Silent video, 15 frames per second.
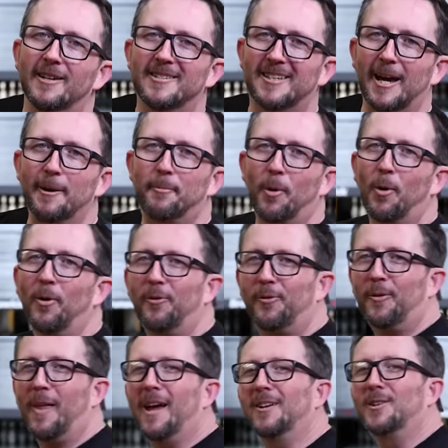Inside Bowling
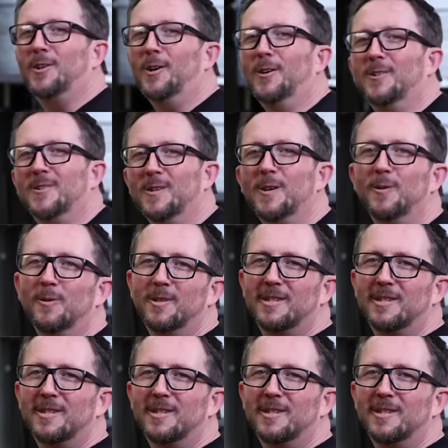for that shirt soon.